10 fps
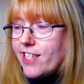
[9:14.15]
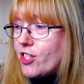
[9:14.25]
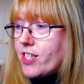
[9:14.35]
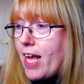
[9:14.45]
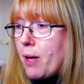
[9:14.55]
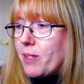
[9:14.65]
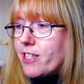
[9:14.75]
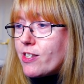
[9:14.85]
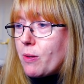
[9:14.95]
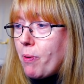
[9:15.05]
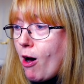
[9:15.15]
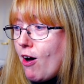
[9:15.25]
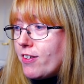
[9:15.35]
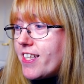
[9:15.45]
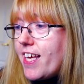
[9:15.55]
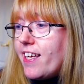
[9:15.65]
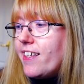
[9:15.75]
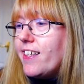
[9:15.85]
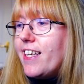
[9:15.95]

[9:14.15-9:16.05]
She's able to support it.